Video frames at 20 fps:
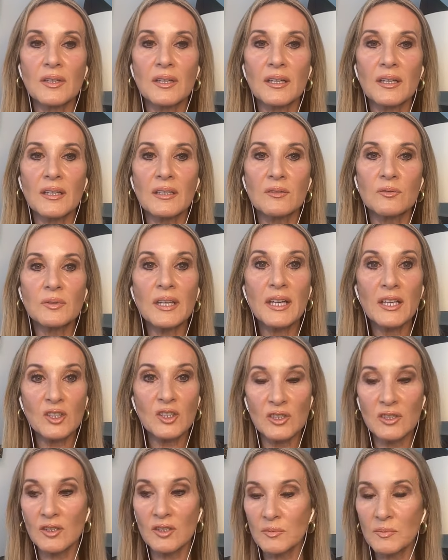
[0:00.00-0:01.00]
and we're actually
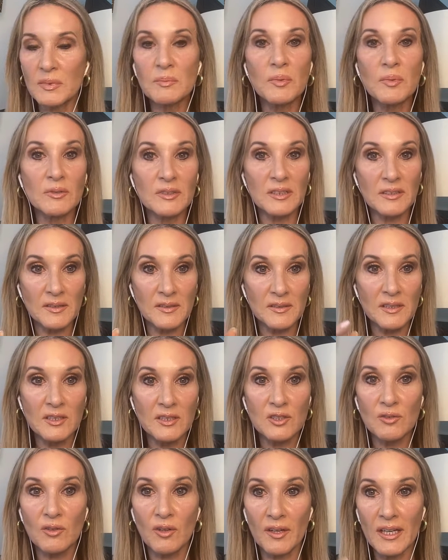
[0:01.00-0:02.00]
going to be building this
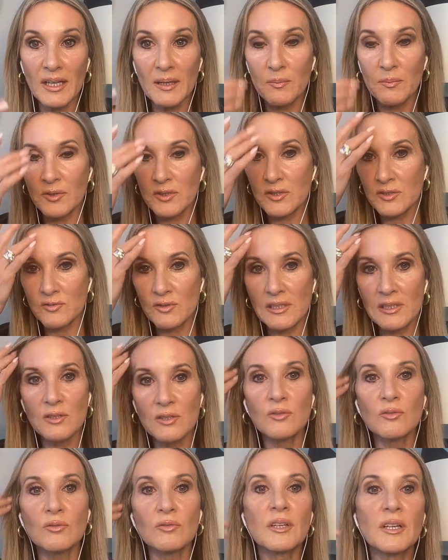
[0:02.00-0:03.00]
into our app, which is really
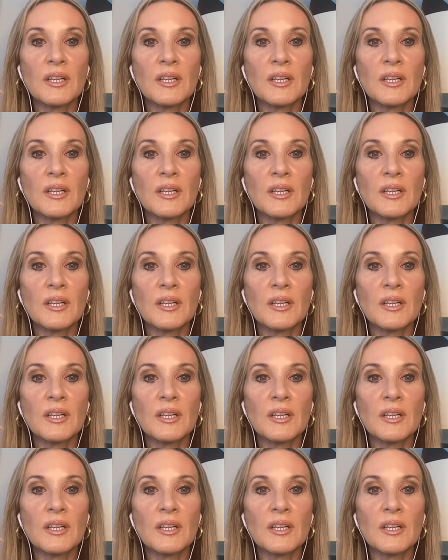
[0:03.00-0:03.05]
cool.